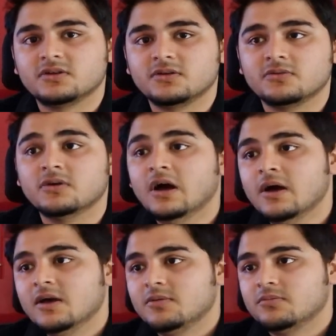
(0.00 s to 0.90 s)
in you.
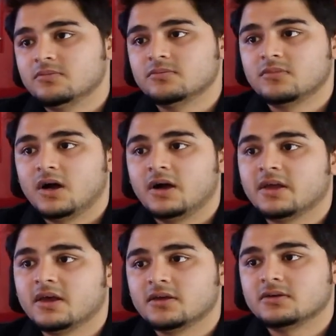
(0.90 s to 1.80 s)
I
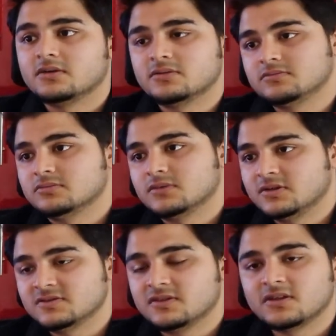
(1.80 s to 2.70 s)
have
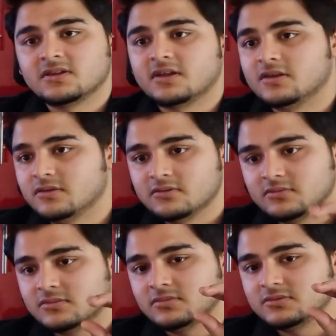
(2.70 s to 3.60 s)
There's a thing that
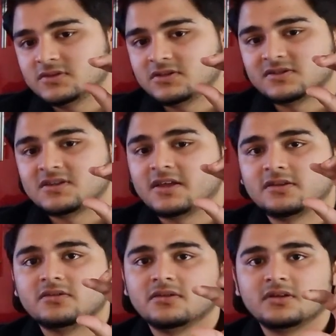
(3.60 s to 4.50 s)
suggests, like,
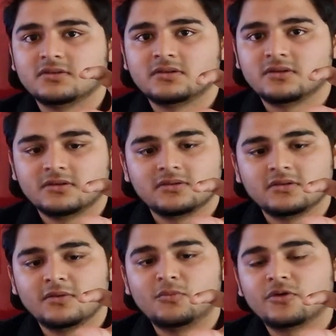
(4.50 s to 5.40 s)

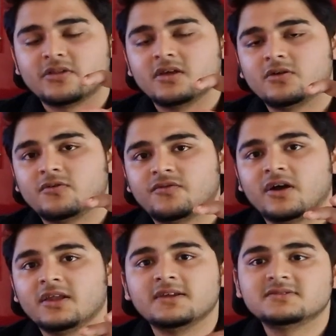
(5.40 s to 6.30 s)
the more thick your
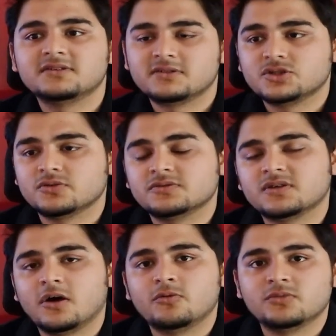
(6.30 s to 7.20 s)
file is, it shows
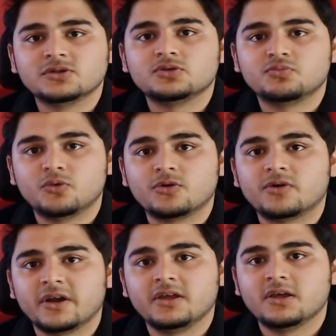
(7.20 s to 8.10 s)
how much more
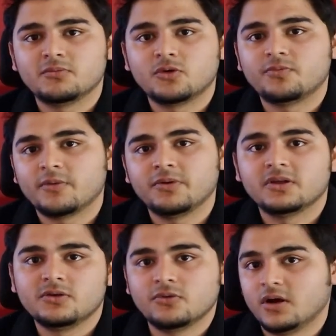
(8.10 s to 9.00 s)
ready and more
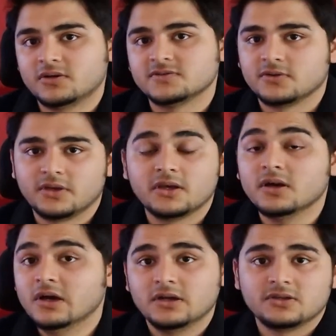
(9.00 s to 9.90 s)
prepared you are. So yeah,
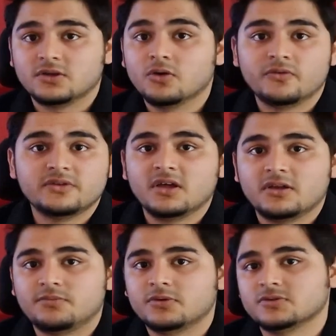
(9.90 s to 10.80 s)
go with that
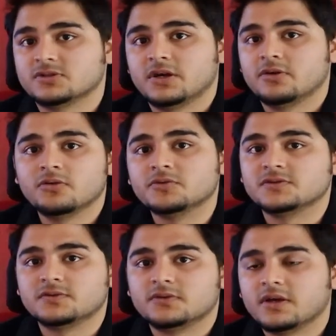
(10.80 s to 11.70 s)
approach. I always
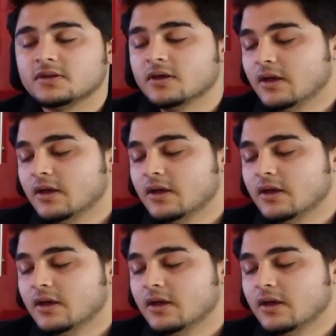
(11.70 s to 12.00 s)
do that.